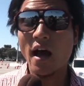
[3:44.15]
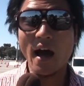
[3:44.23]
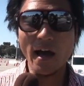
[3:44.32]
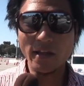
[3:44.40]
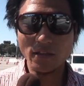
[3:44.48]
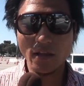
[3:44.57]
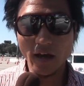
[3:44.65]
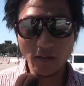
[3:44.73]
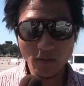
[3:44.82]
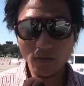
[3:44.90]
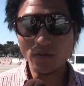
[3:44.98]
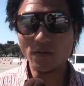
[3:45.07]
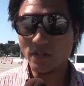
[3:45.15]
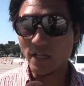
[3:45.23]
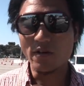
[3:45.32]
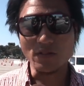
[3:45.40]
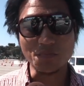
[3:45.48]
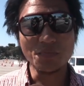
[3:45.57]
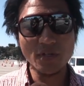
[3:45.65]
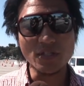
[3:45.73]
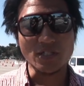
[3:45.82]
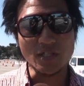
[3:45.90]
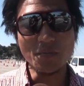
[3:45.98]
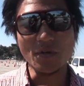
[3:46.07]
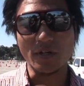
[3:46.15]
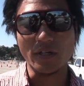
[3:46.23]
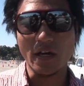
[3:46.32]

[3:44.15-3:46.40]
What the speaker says: I thought that was pretty similar.